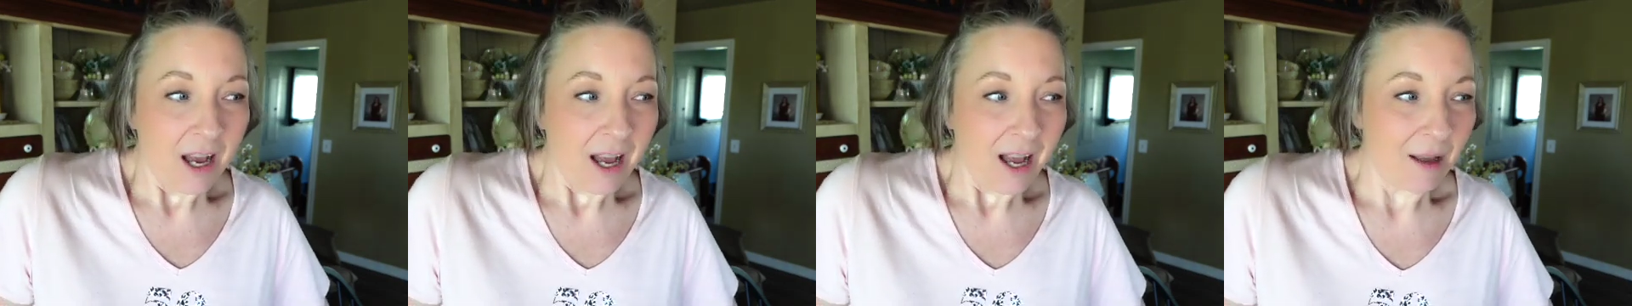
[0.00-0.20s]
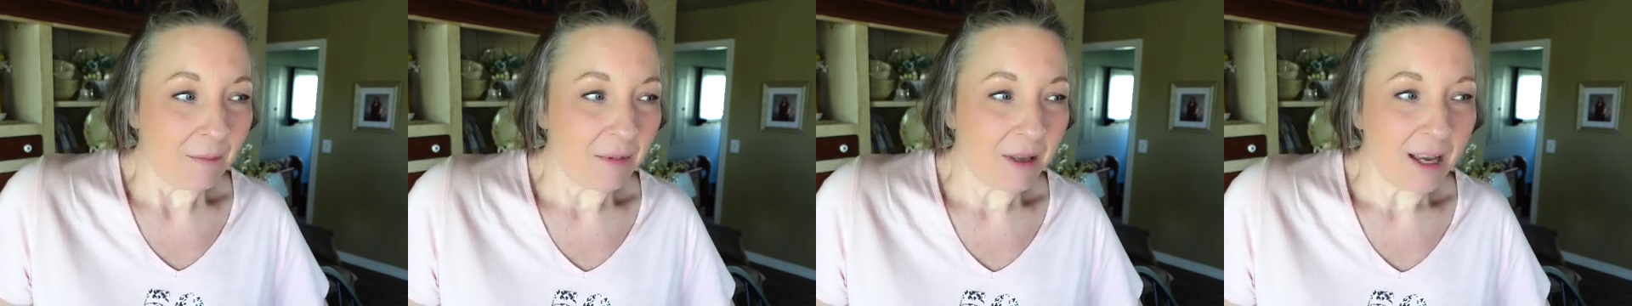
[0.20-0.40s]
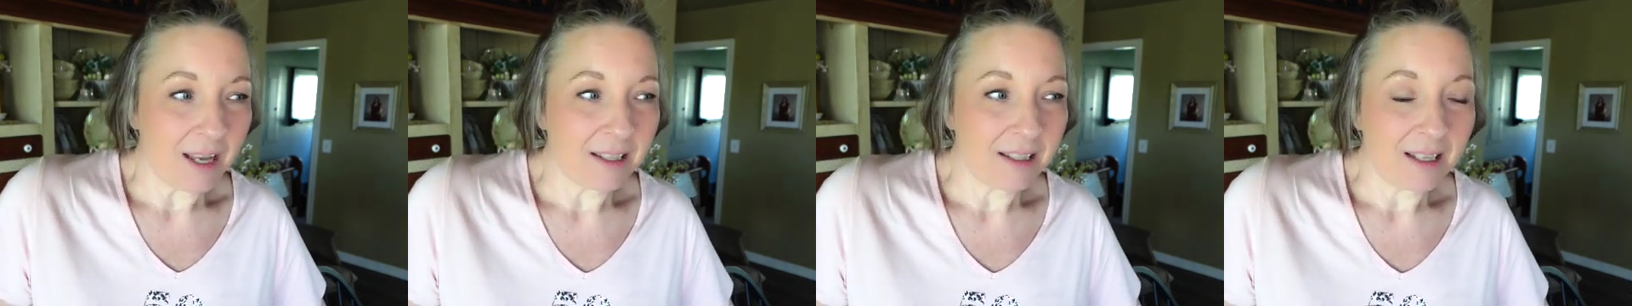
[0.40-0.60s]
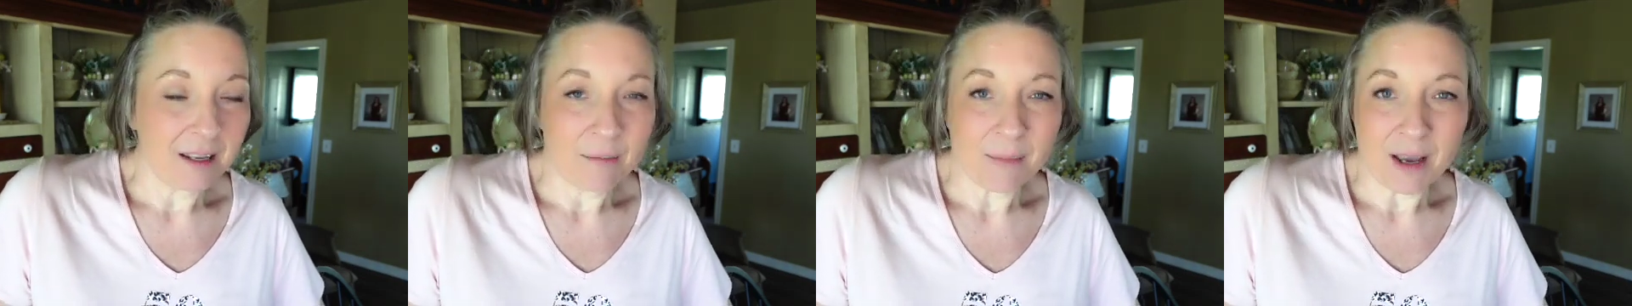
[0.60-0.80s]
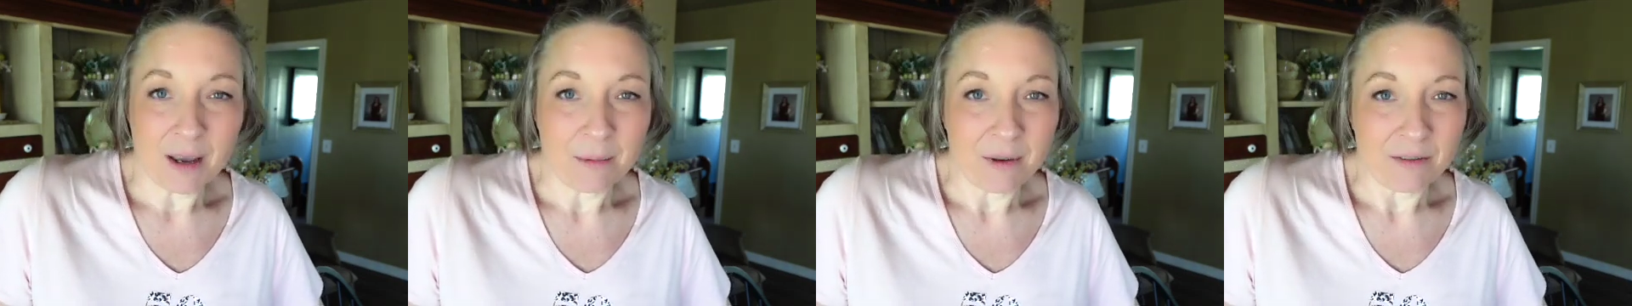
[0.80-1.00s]
I'm guessing
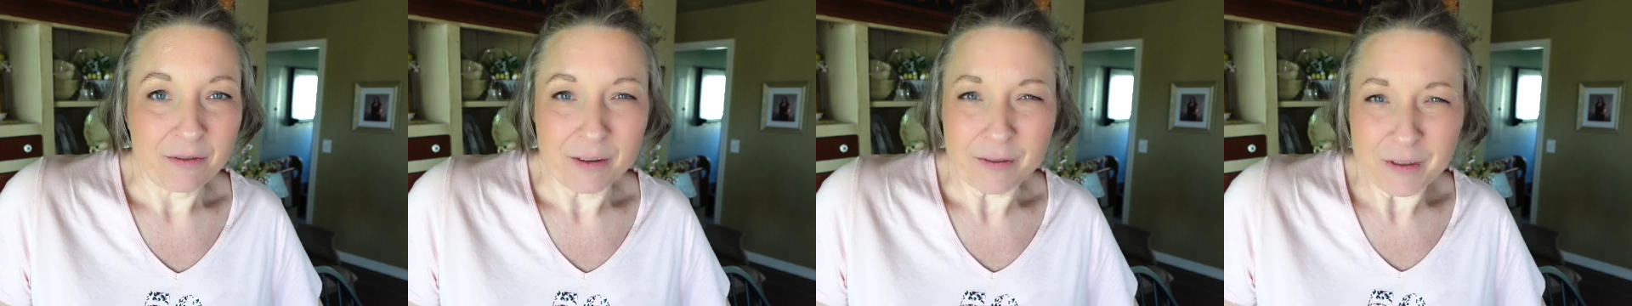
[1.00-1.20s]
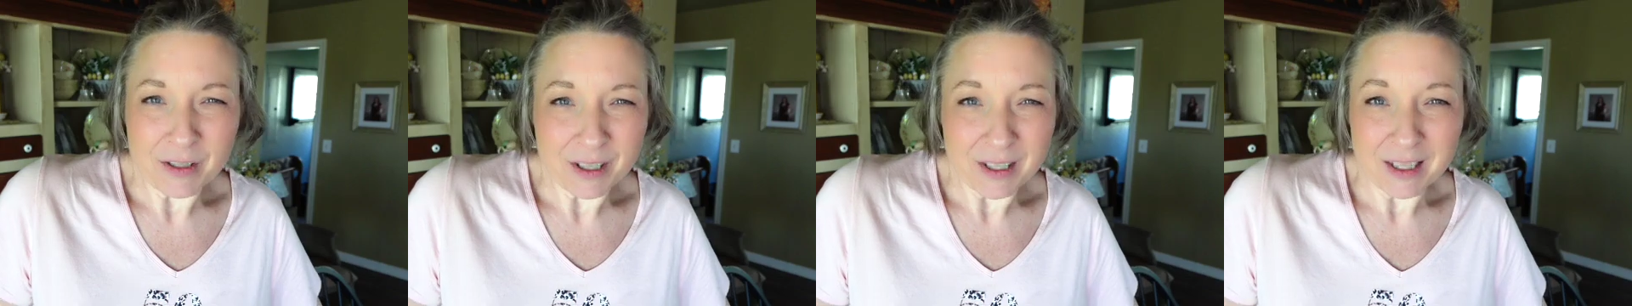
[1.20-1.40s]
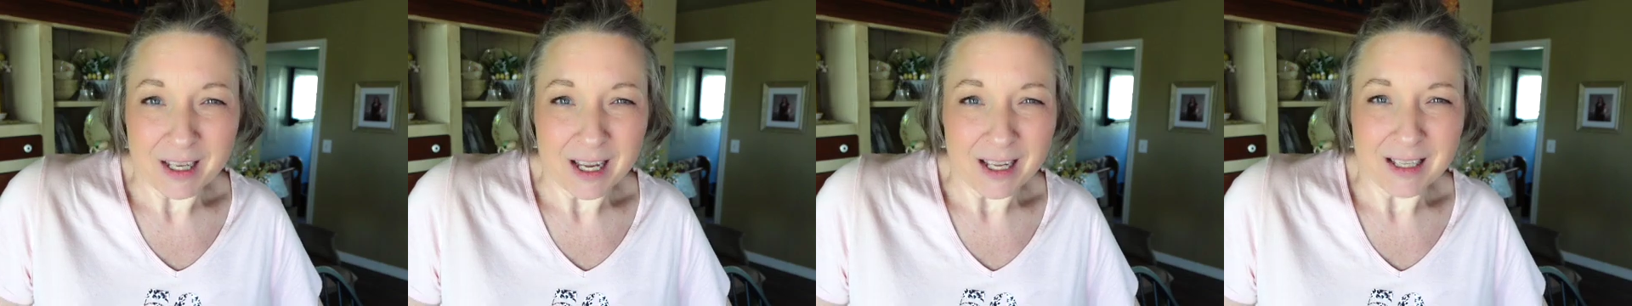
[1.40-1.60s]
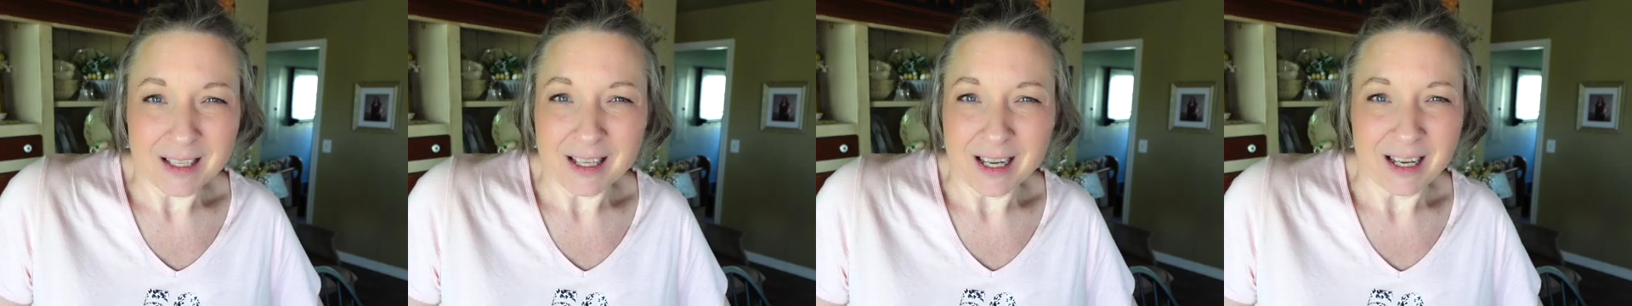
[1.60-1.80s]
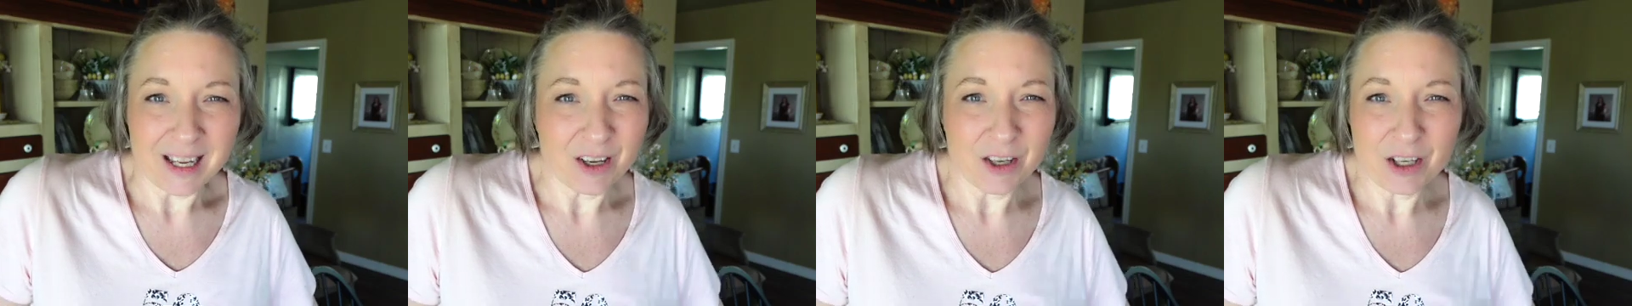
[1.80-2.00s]
maybe 50 cents.
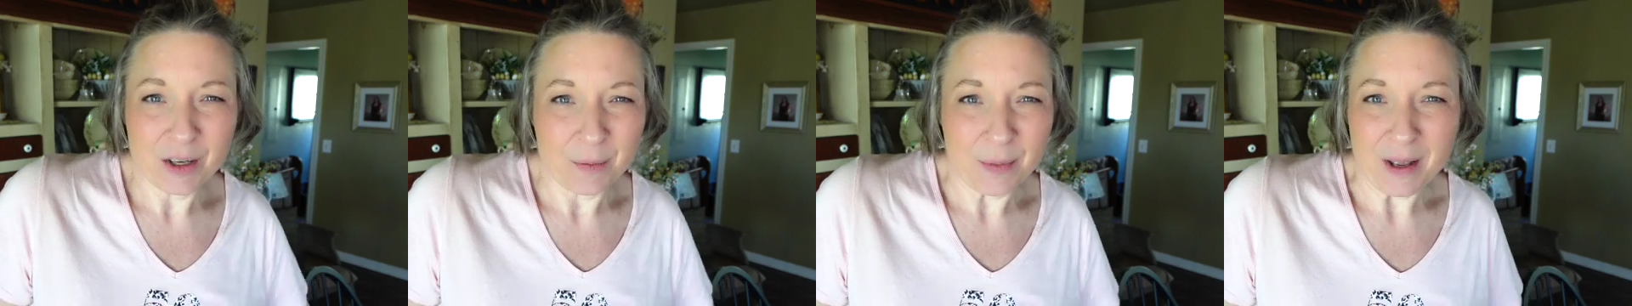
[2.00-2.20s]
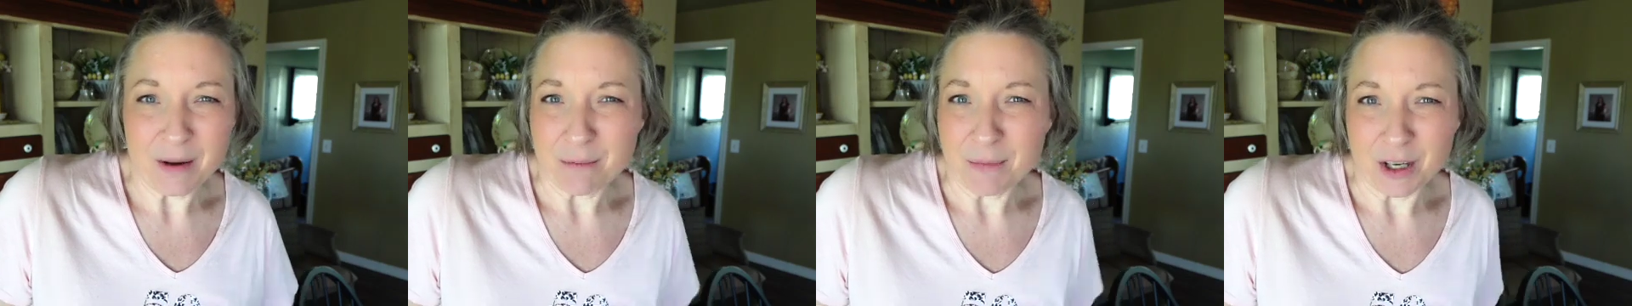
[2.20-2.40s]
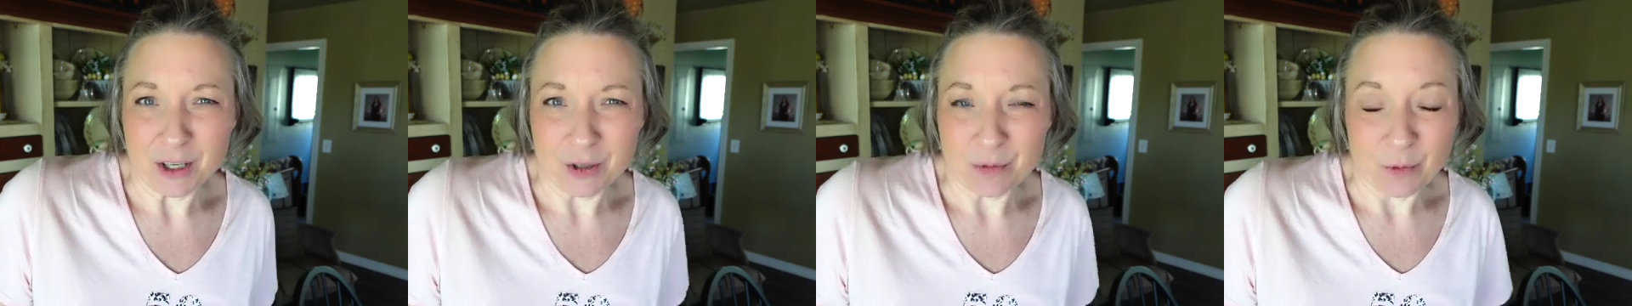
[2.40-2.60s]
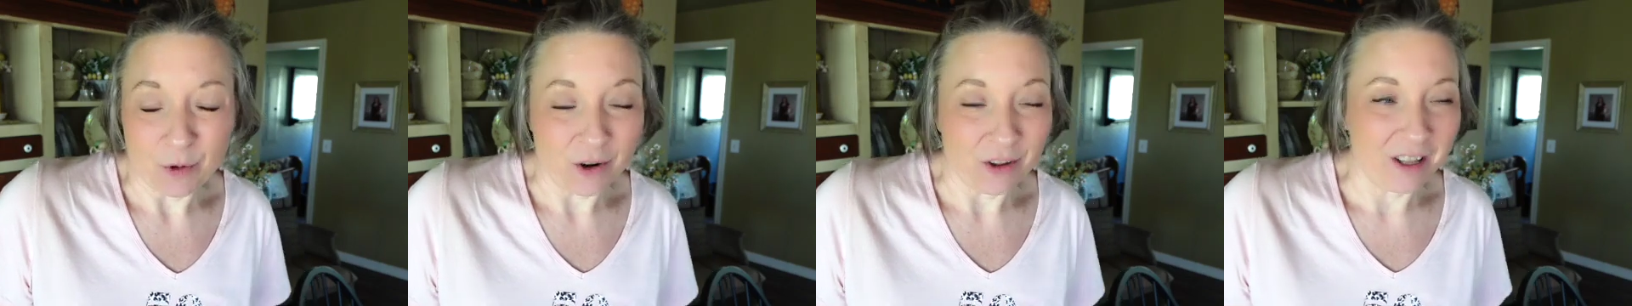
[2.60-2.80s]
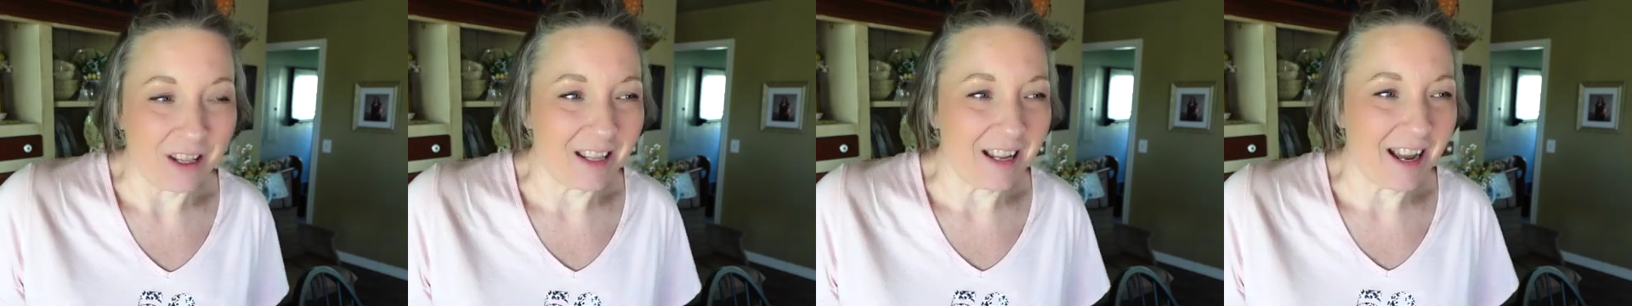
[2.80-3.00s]
I couldn't have been much
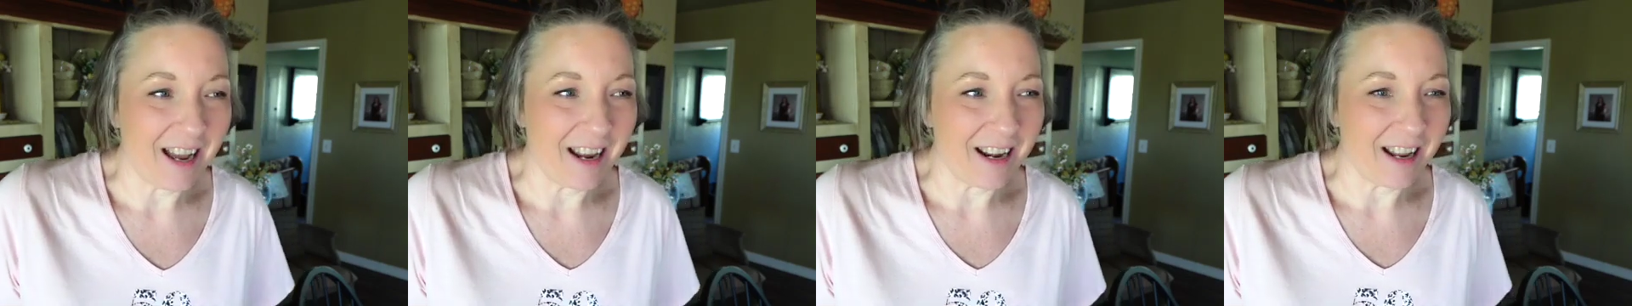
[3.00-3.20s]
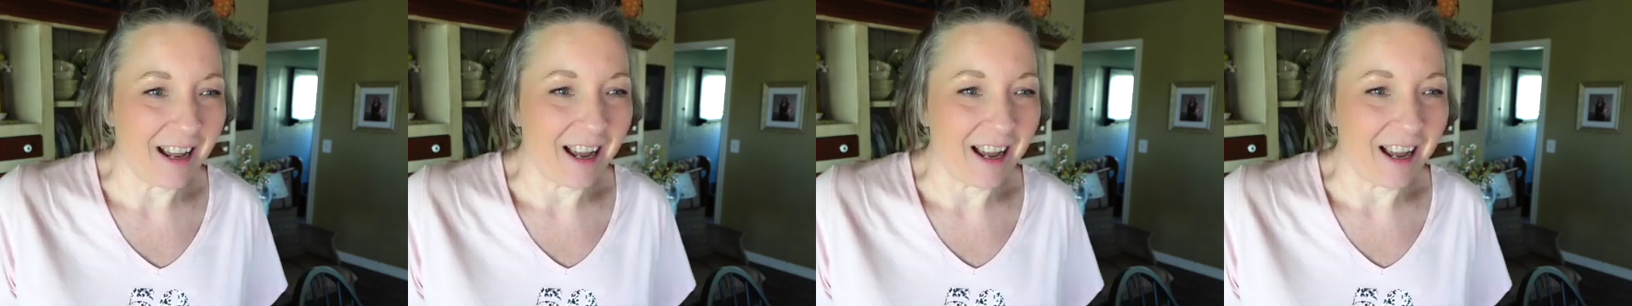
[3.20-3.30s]
more than that.